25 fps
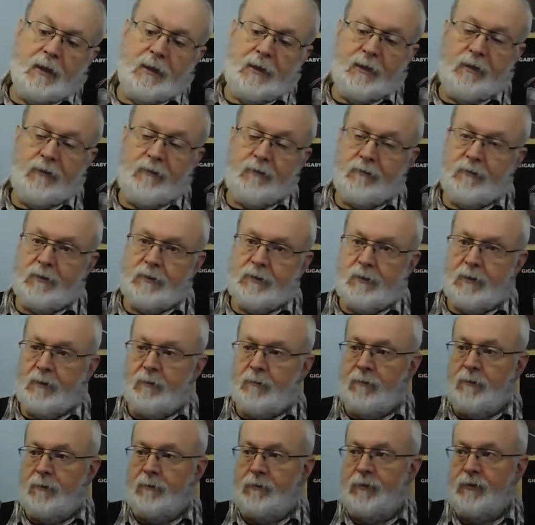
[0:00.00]
Now there's still
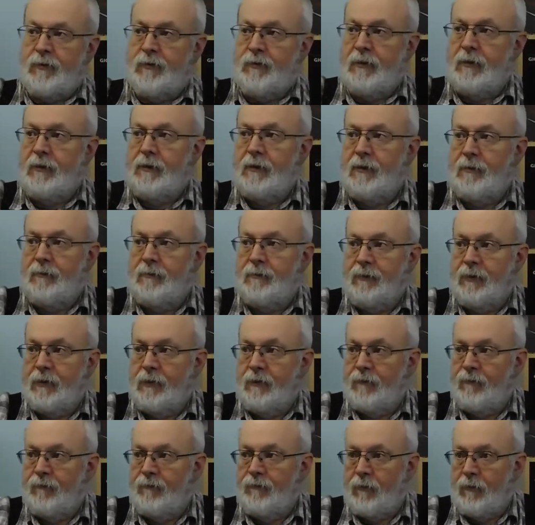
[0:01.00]
one more thing that I'm
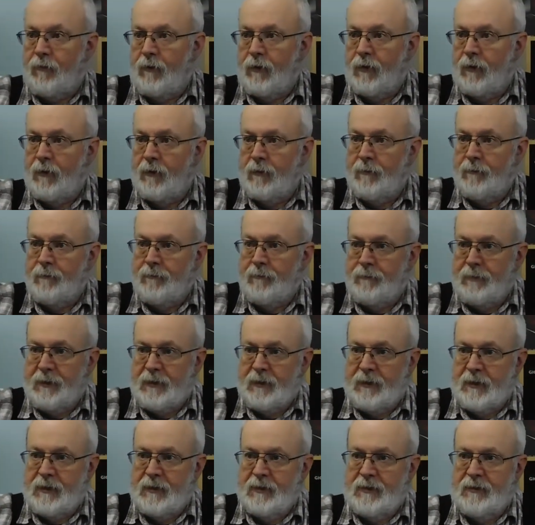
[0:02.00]
waiting for
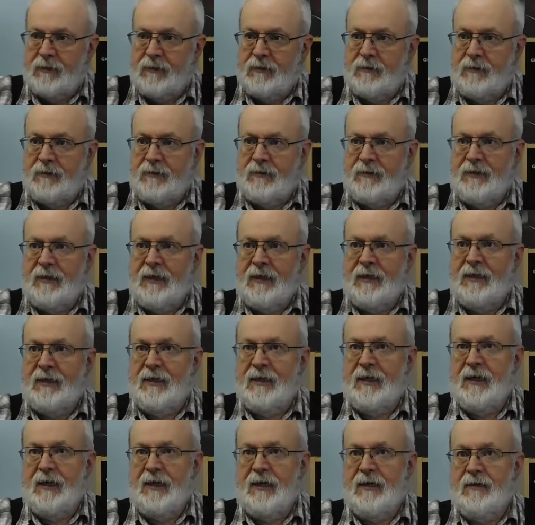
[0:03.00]
because they
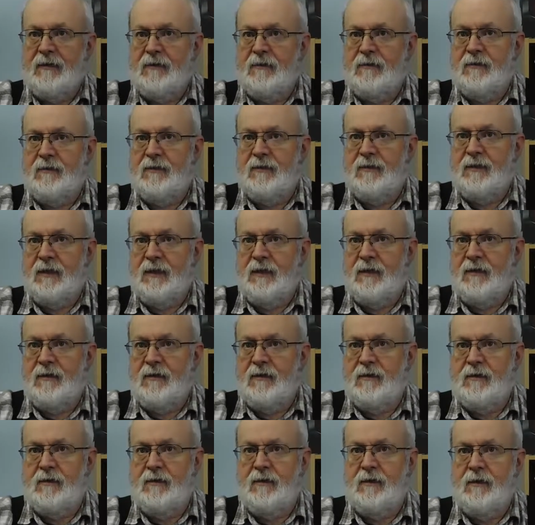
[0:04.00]
can't
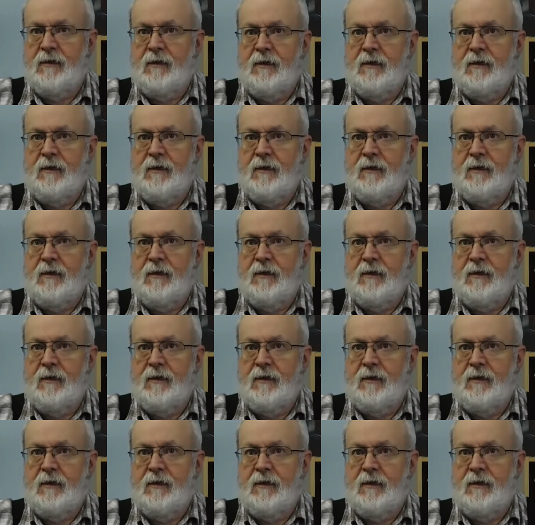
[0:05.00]
send,